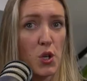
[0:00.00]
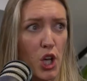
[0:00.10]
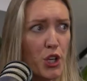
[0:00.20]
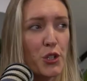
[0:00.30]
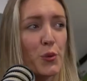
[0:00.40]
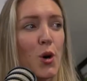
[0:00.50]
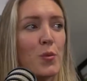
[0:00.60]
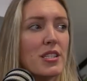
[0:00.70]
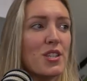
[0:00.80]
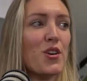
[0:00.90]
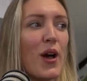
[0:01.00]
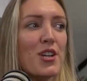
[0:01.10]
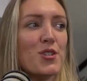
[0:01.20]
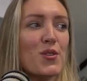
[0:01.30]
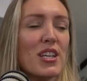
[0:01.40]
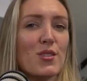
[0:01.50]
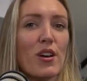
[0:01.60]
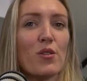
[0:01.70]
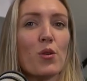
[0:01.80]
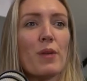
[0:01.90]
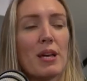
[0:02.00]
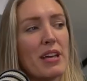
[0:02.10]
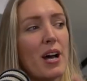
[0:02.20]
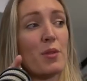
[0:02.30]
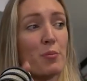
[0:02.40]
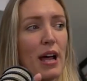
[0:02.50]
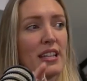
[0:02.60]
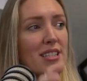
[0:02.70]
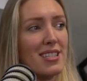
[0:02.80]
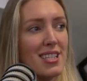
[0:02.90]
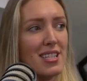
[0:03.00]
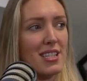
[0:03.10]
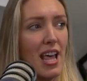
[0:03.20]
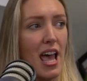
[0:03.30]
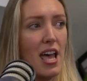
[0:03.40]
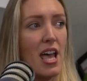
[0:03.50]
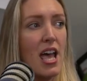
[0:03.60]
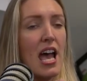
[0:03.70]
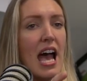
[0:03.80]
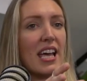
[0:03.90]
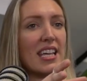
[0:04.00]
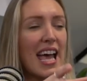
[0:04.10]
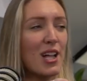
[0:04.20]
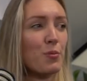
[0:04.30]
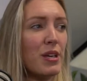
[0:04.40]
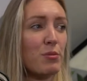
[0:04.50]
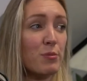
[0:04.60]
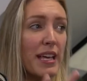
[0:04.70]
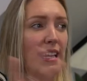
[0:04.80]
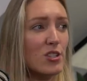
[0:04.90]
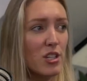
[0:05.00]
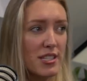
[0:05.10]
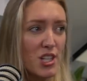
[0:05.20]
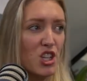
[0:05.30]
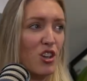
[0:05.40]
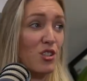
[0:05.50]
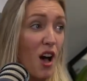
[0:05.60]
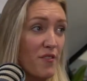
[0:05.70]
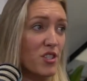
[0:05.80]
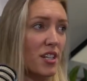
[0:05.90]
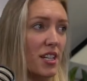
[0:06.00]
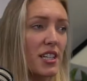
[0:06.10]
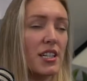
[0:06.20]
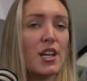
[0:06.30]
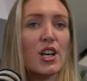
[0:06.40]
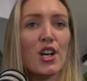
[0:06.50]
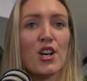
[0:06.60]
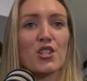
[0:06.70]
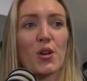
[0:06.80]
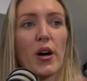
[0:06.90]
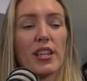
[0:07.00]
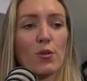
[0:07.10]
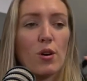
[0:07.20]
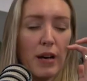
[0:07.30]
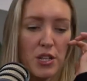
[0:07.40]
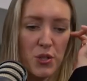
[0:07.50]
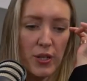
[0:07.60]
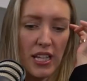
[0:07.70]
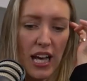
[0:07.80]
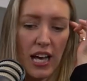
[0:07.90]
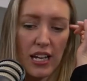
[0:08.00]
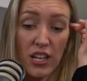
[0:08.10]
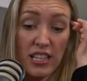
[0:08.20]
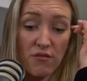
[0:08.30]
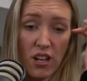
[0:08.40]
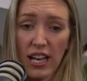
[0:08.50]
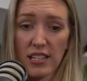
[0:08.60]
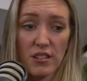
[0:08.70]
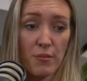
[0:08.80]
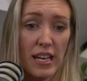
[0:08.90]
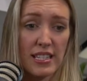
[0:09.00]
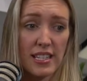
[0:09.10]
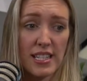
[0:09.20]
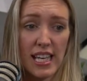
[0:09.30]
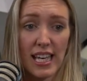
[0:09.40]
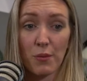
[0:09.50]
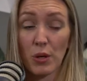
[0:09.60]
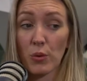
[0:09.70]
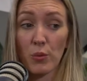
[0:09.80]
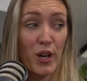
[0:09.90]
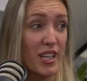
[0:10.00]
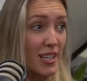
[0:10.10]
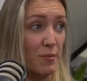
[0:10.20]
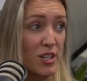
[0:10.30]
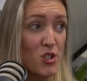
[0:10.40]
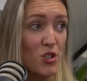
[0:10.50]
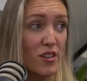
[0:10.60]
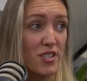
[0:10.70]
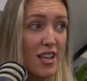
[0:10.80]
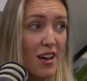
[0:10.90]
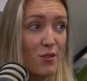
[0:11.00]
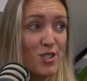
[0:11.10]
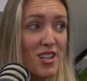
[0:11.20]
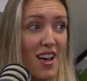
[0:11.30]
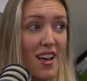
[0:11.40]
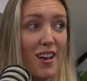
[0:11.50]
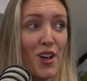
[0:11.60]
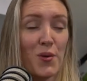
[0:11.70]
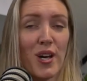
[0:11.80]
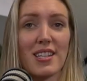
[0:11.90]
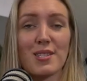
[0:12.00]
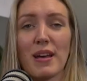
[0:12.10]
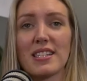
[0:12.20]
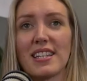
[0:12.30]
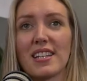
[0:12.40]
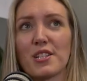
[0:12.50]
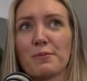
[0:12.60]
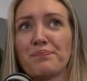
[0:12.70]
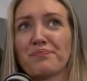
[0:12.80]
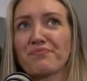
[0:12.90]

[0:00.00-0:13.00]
learn new hobbies and you go out and do things. So I thought maybe I'm the brand that sits there and can help people make that transition because I've done it. So I thought about doing that, and I, I had an amazing team. We were working at the Ministry of Sound uh, co working space in London,